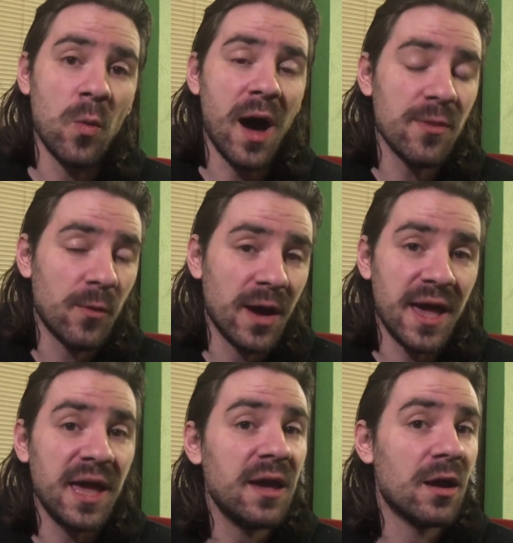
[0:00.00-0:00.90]
one
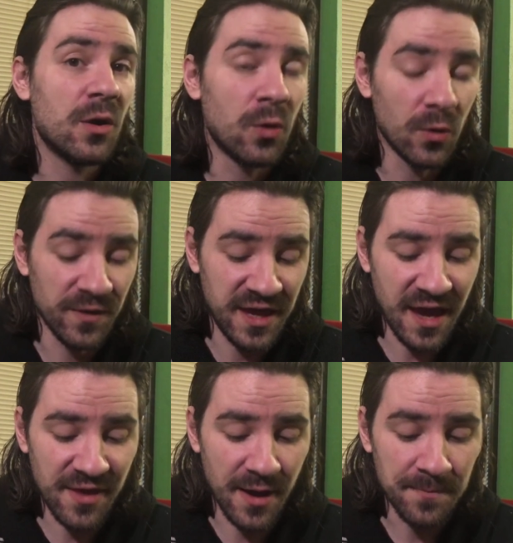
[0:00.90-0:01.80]
way or the
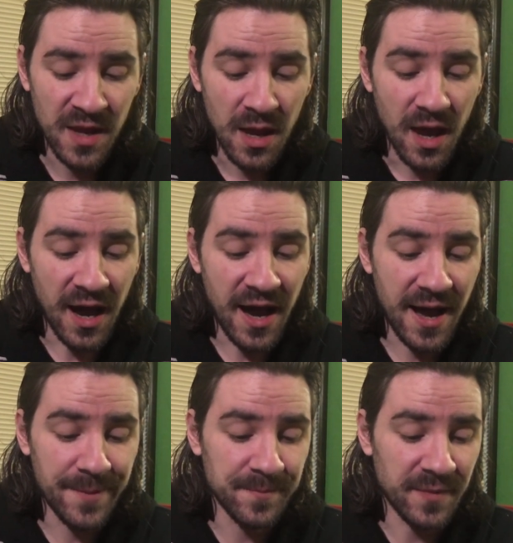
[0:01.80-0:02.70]
other um,